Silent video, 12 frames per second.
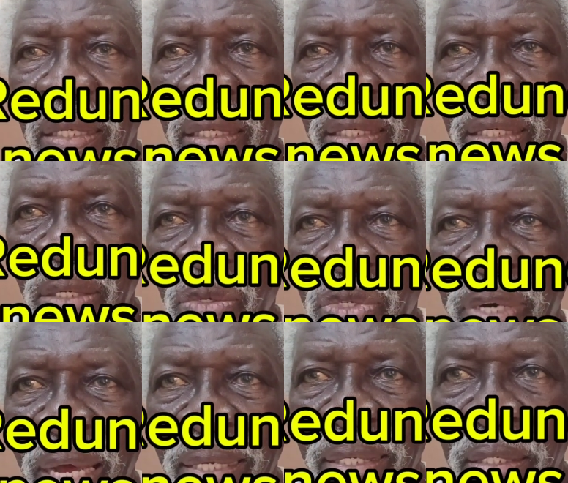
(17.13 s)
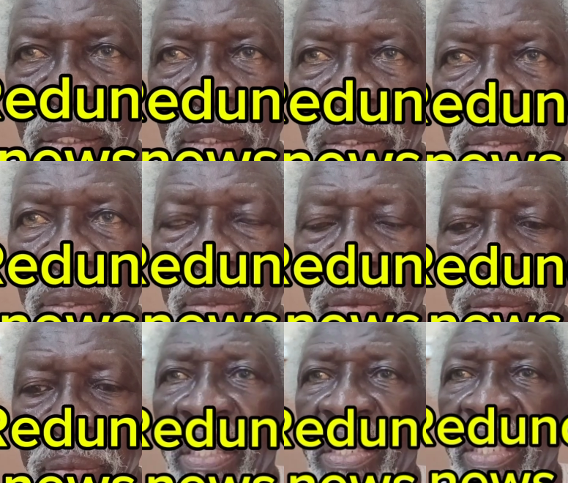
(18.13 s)
in news writing.
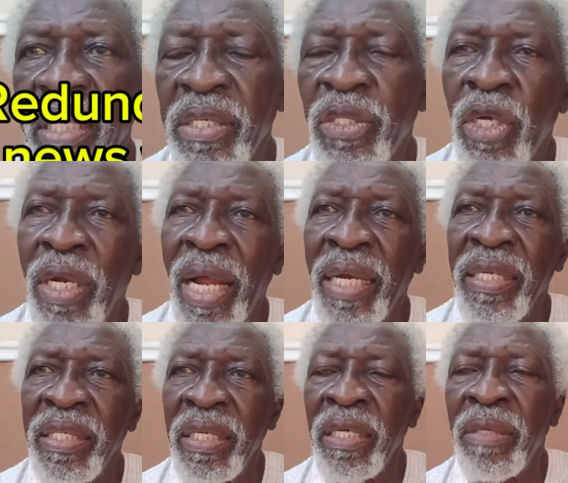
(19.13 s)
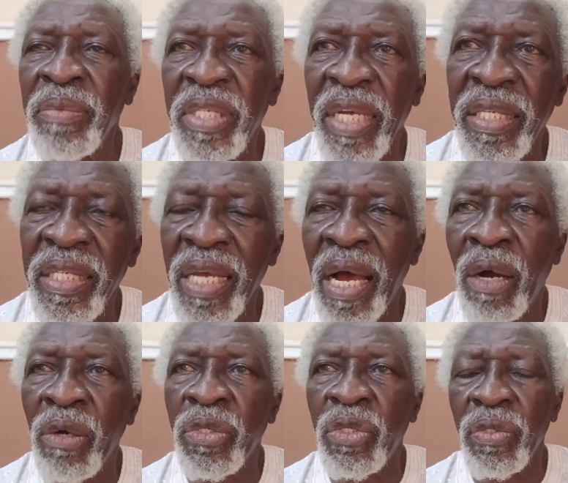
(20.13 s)
Since journalism sets
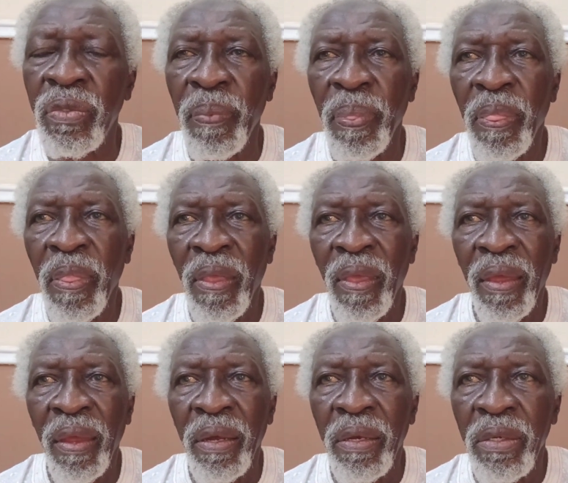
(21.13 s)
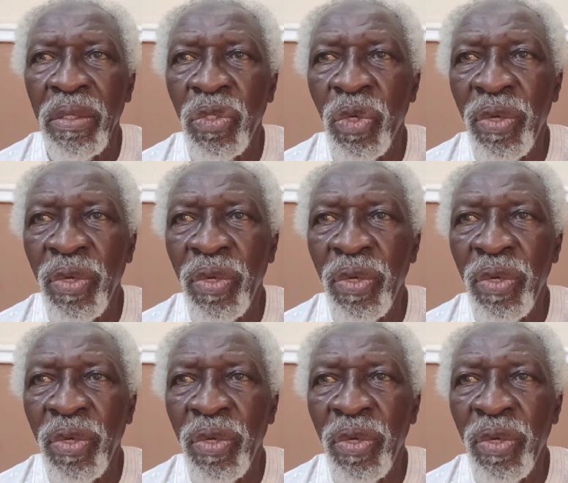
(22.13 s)
out to